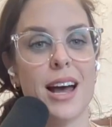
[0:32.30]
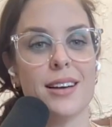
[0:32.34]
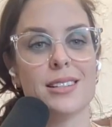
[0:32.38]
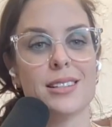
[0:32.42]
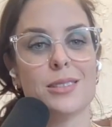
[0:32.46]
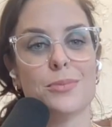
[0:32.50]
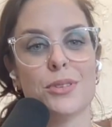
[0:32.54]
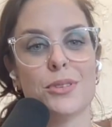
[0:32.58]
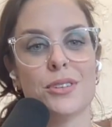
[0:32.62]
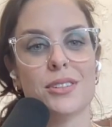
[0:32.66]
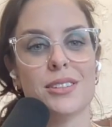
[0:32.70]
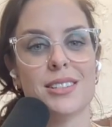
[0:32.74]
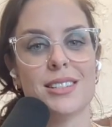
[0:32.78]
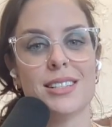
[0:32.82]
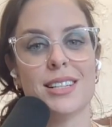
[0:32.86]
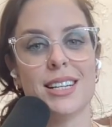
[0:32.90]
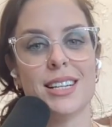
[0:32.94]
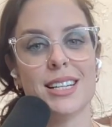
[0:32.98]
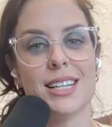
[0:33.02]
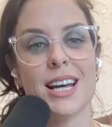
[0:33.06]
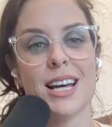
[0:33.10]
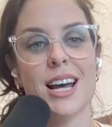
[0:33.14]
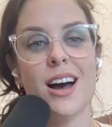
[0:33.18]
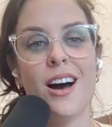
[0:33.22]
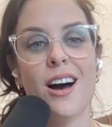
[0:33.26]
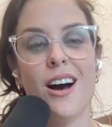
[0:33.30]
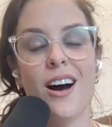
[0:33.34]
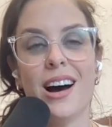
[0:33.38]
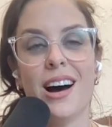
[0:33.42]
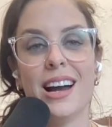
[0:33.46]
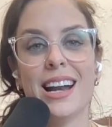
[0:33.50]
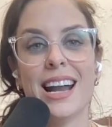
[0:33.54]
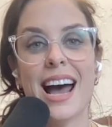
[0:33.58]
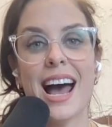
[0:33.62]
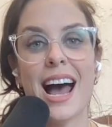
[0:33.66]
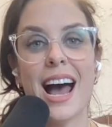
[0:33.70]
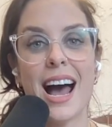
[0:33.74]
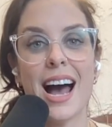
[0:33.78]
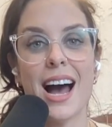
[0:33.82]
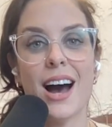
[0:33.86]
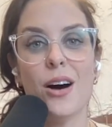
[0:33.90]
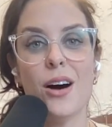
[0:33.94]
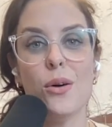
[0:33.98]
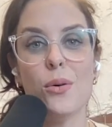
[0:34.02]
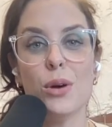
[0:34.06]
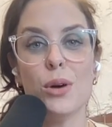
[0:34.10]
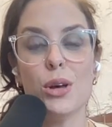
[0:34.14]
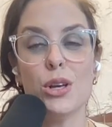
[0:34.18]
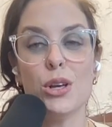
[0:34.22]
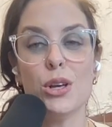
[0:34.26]
expert seat on
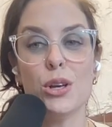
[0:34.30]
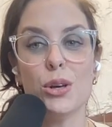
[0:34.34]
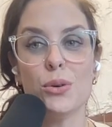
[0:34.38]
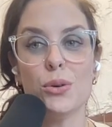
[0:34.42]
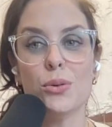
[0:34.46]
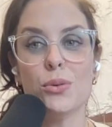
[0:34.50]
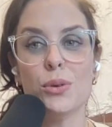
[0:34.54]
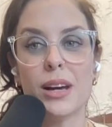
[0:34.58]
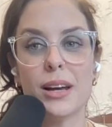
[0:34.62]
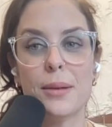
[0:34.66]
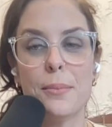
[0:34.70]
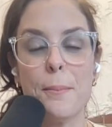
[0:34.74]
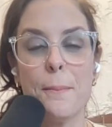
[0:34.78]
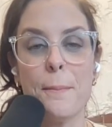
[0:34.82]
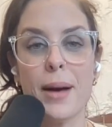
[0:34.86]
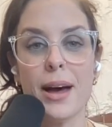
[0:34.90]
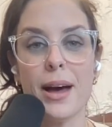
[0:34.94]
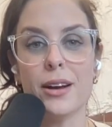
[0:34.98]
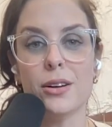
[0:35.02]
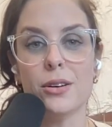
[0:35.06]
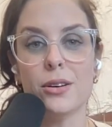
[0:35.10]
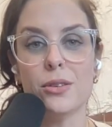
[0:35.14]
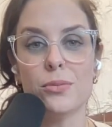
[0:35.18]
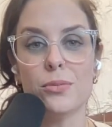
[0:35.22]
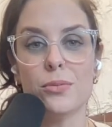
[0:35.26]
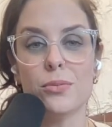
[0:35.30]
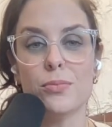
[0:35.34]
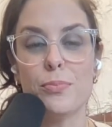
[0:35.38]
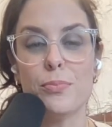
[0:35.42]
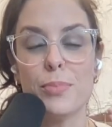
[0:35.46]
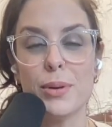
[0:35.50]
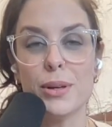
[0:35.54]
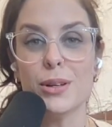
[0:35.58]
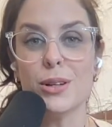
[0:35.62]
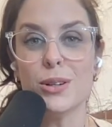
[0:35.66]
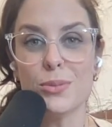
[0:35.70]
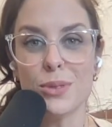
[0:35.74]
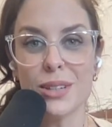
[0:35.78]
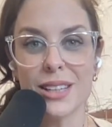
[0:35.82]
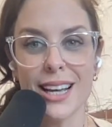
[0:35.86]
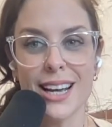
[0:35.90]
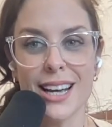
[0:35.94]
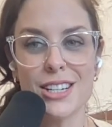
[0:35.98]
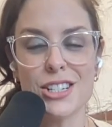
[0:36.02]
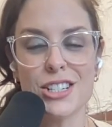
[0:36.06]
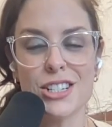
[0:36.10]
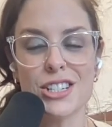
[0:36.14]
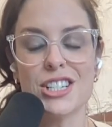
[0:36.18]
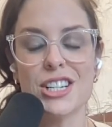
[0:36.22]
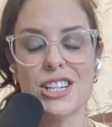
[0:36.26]
how you can better build
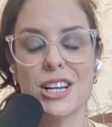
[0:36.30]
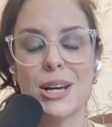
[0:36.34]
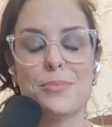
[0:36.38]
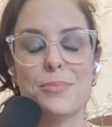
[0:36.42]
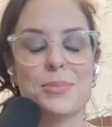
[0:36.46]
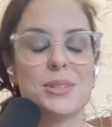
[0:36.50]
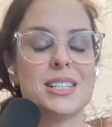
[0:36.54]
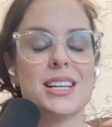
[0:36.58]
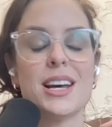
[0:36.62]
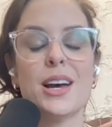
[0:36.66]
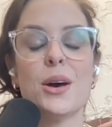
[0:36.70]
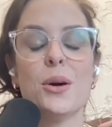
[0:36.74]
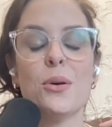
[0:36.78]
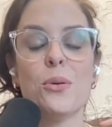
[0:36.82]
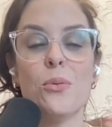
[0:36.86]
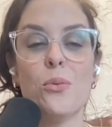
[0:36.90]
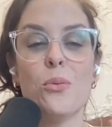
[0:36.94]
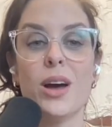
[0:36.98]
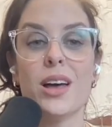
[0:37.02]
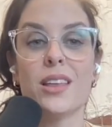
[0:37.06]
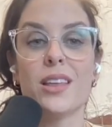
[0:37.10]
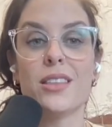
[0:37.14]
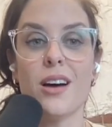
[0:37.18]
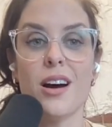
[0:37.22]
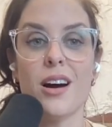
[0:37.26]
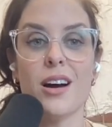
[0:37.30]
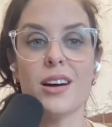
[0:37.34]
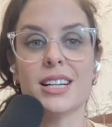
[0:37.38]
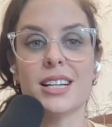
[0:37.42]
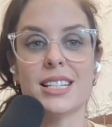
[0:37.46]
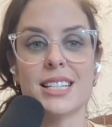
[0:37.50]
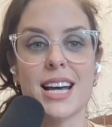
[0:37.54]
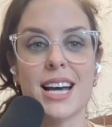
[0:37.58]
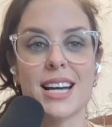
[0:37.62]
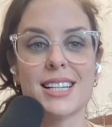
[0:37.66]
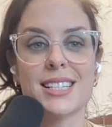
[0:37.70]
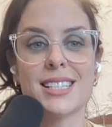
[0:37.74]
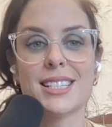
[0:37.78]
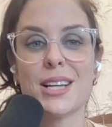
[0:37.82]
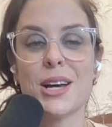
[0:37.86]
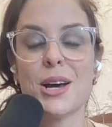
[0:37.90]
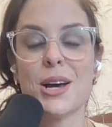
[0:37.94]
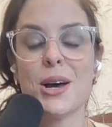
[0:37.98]
relationships with architects.